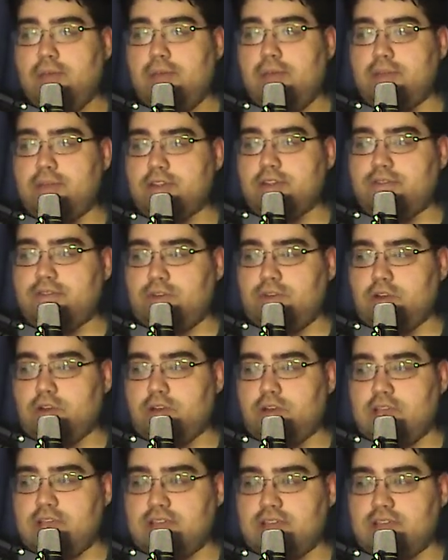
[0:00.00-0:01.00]
But as far
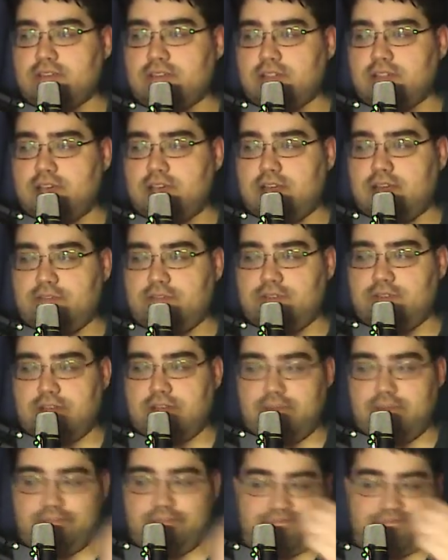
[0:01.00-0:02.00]
as a lot of, um,